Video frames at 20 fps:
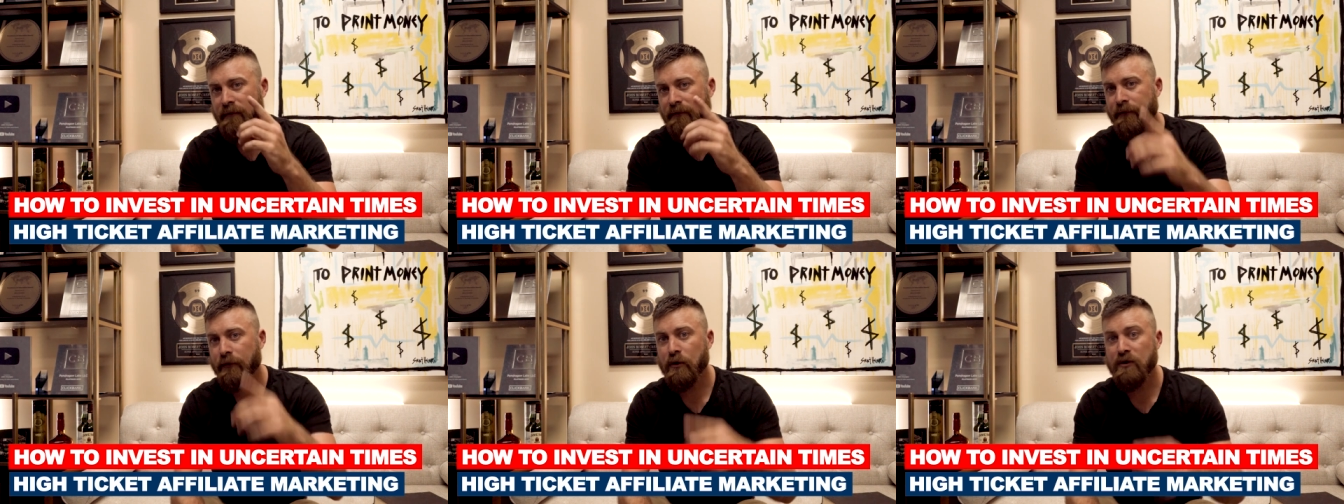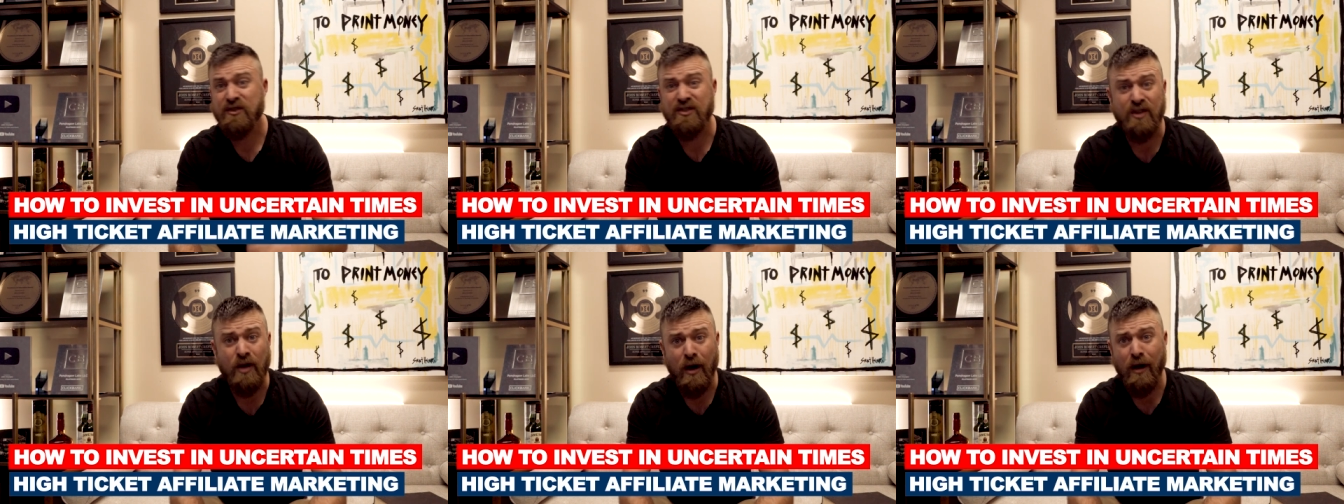
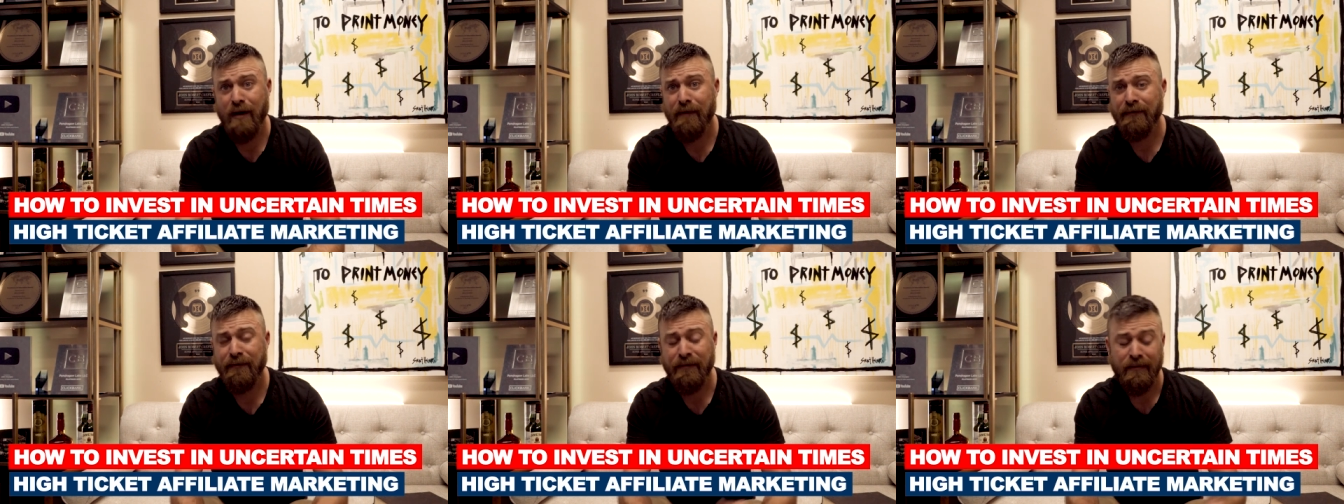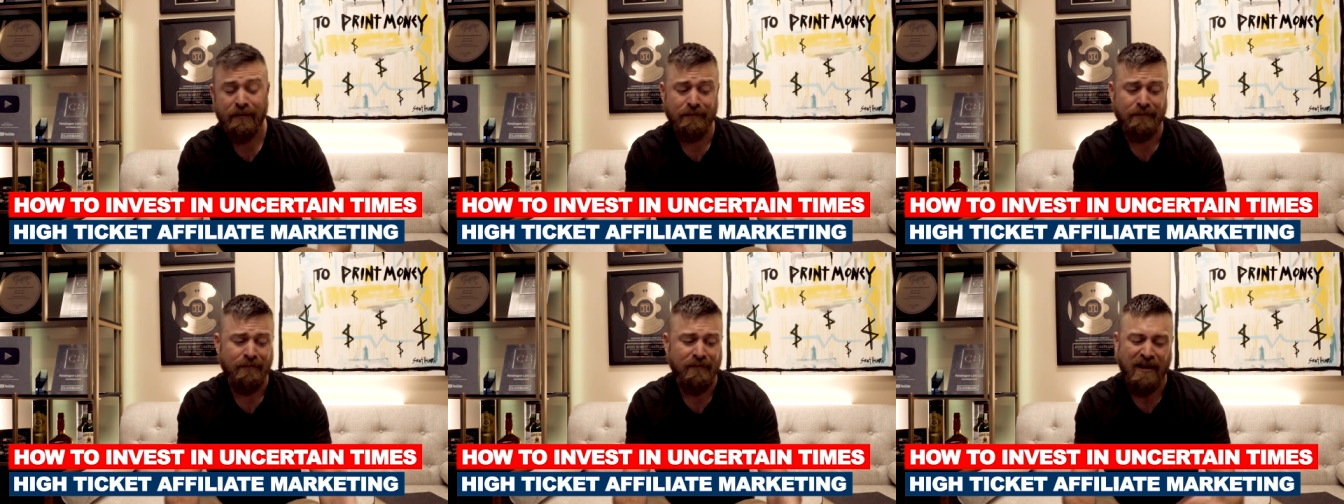First off,
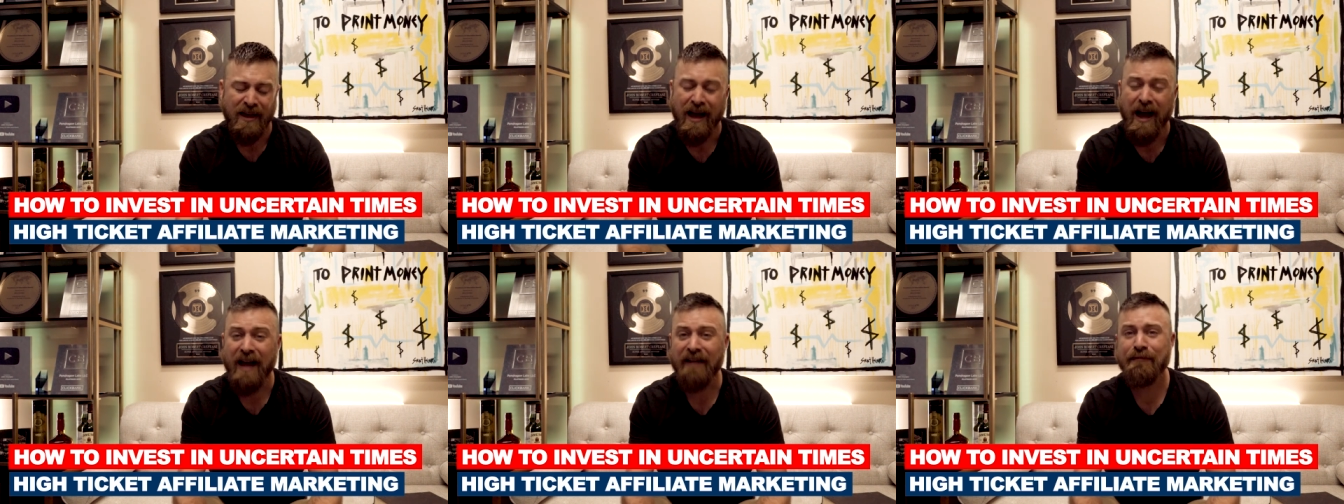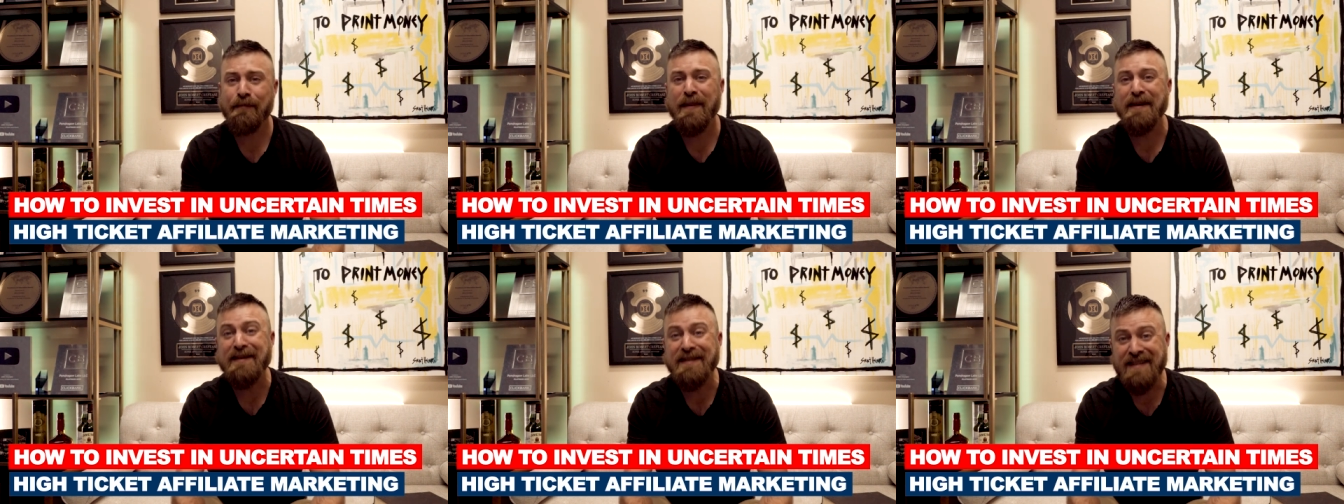
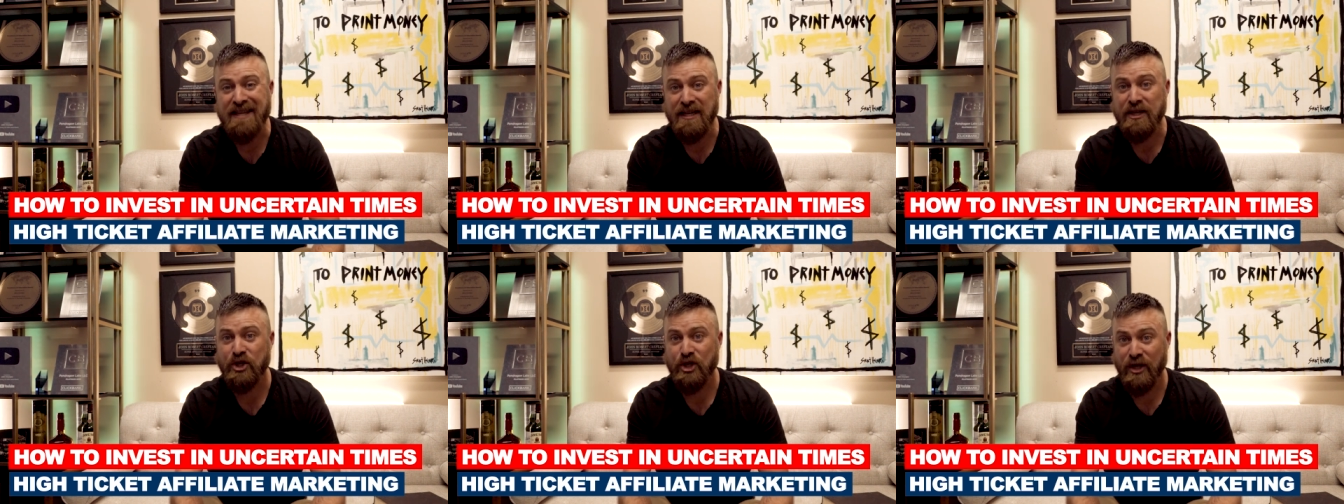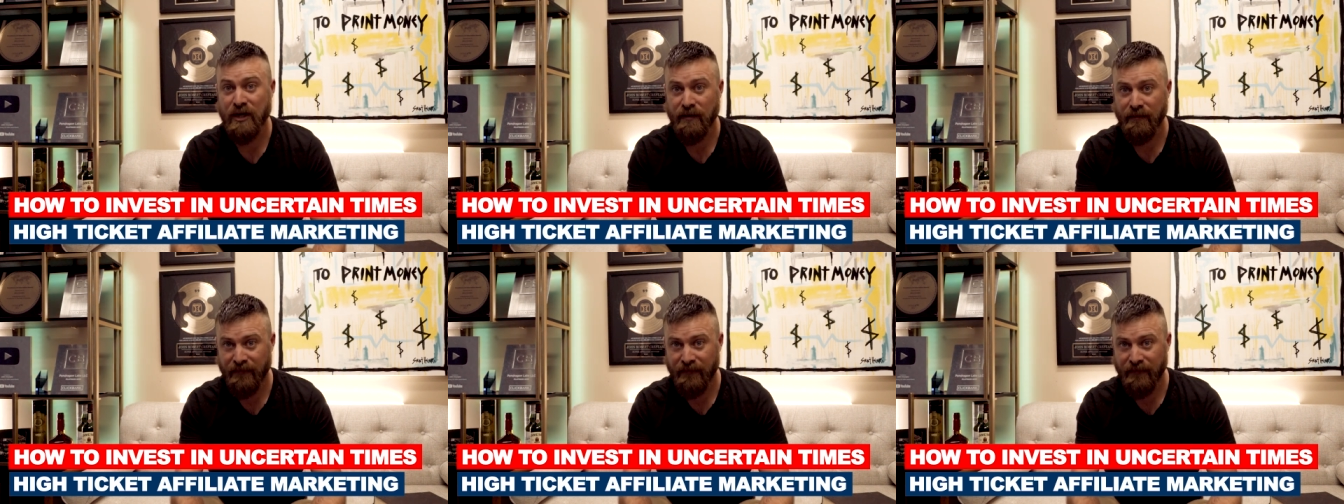I've been teaching